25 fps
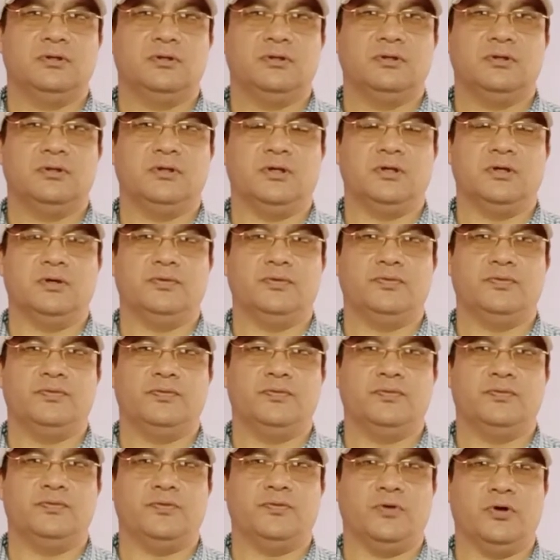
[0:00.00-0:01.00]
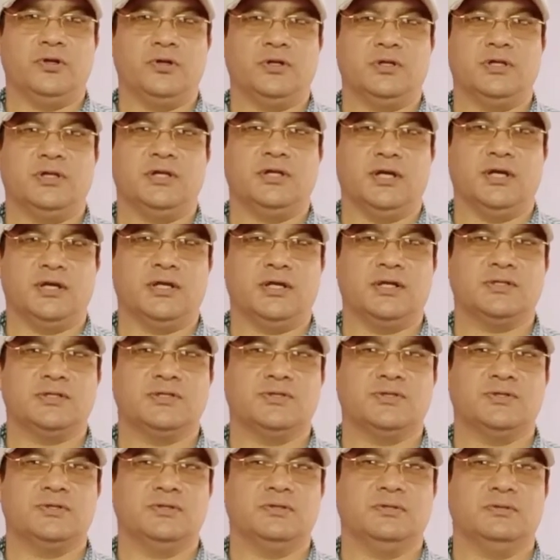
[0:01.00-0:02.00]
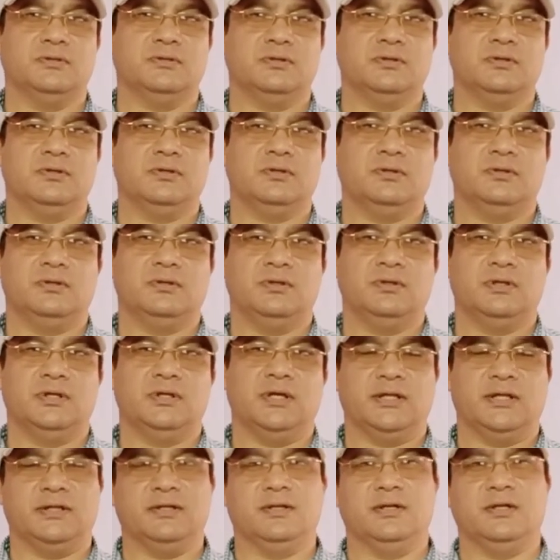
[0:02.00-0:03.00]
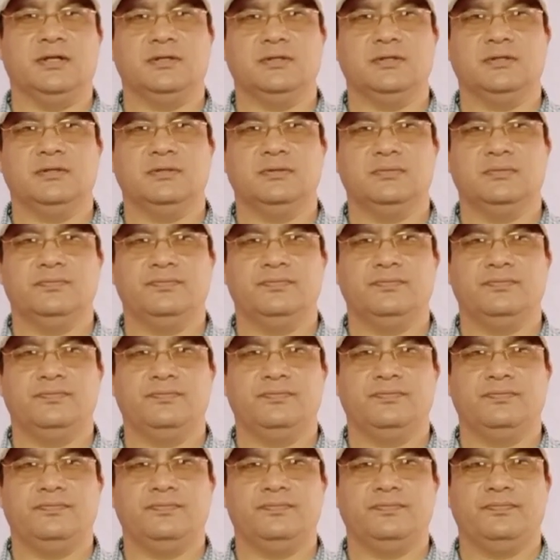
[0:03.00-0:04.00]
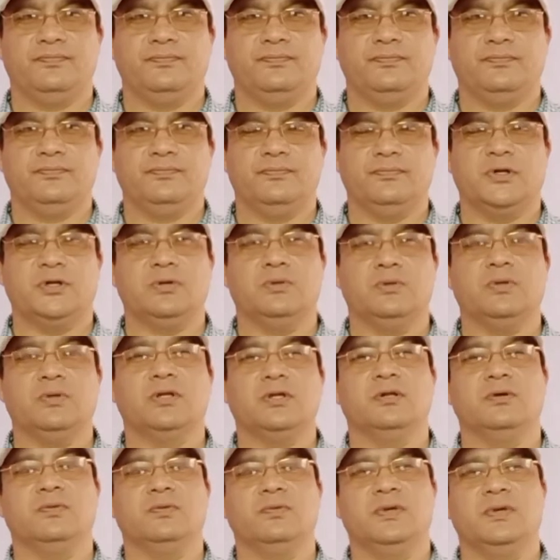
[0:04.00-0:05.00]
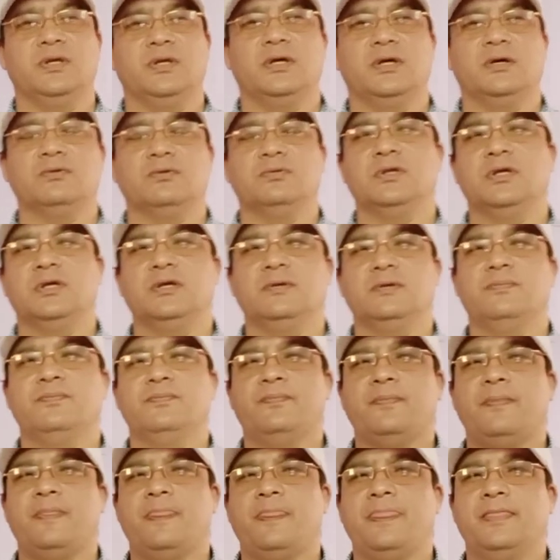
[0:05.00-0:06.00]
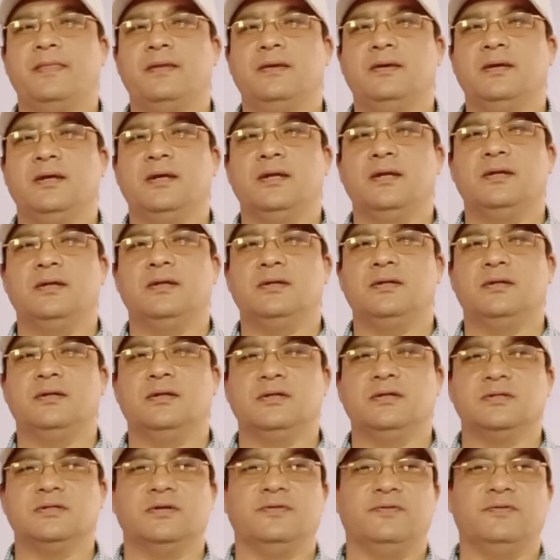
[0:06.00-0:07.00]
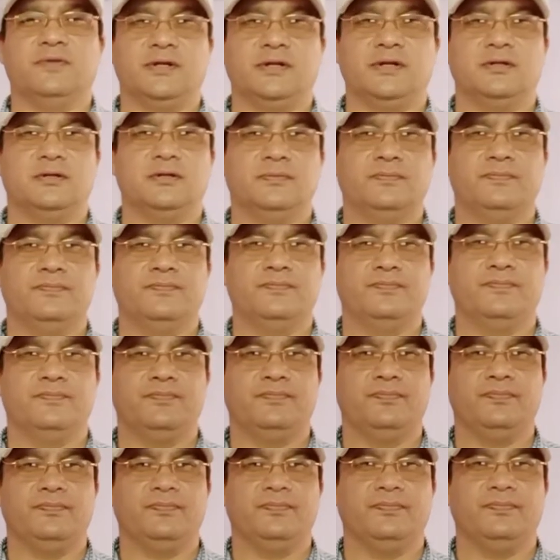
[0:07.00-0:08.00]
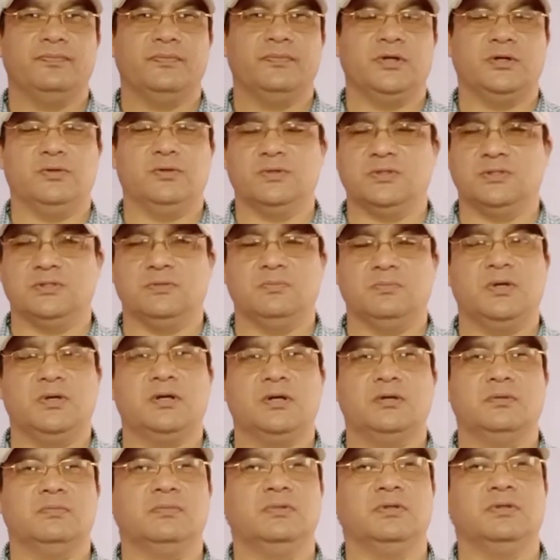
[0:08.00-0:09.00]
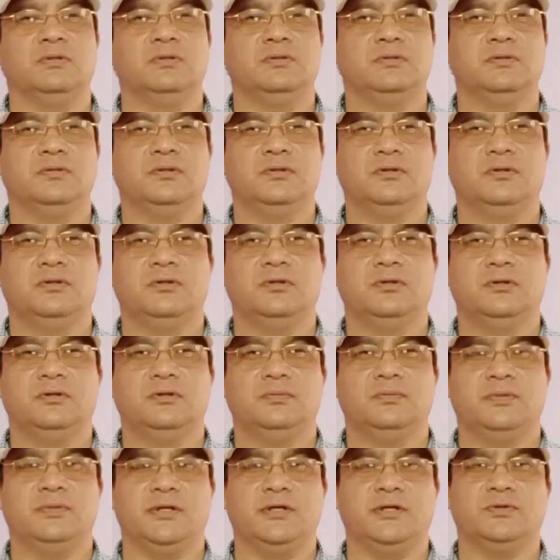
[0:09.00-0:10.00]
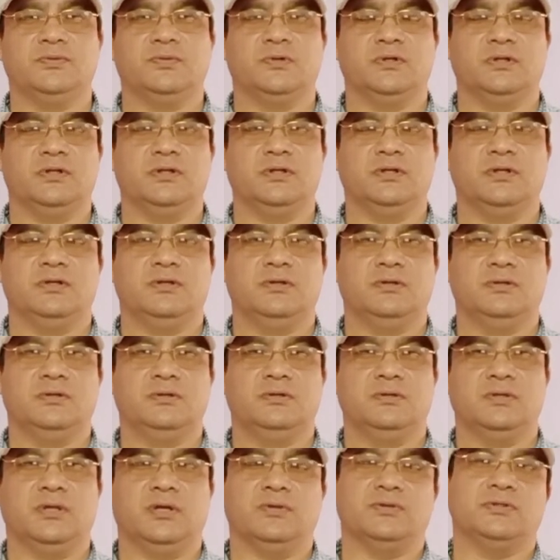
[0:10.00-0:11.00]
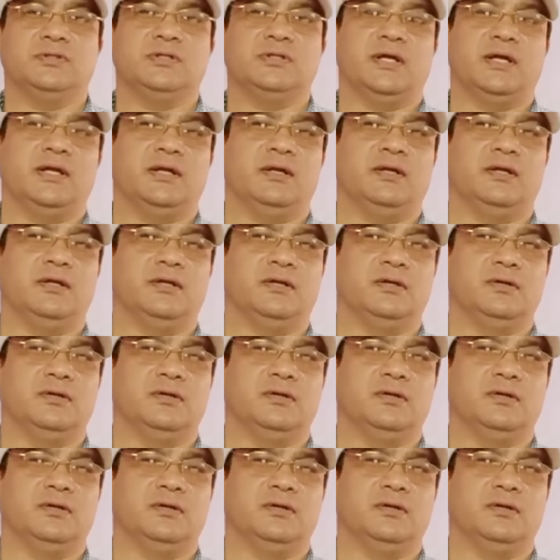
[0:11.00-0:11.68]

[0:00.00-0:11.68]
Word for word: the fallen youngest athlete. But look at the way how they ended this event. It was remarkable, praiseworthy, outstanding.